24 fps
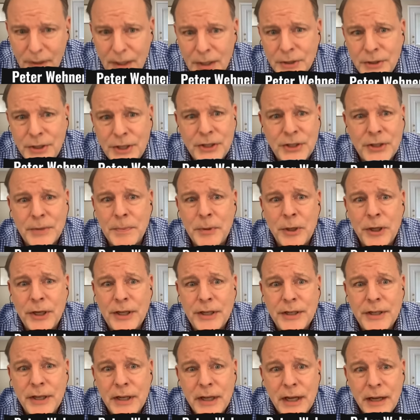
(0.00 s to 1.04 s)

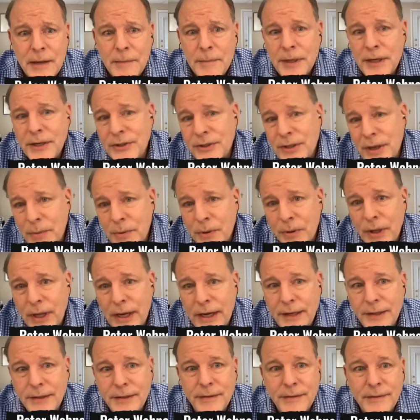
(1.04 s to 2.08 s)
disciplined because they were
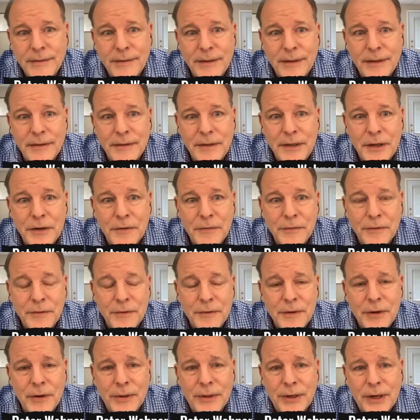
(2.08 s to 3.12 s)
late, uh, you know, for
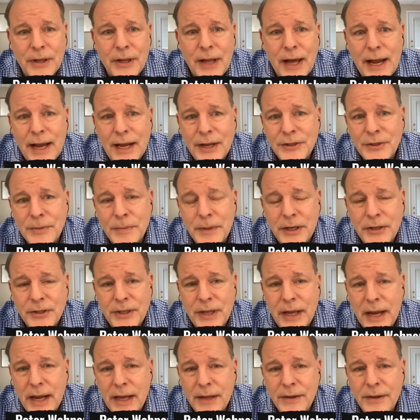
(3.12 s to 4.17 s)
going to class or because
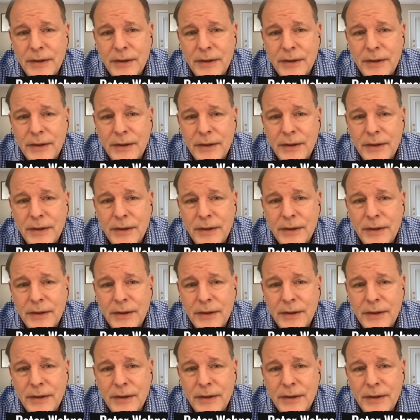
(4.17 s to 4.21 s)
right. they had